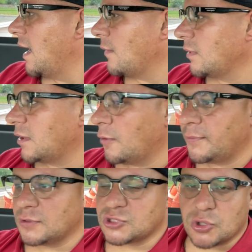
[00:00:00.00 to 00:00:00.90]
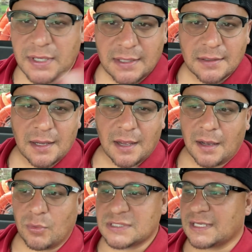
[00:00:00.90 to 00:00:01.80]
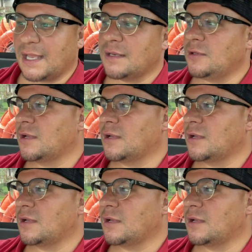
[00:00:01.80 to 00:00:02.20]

I really hope you enjoy it. Um, once again,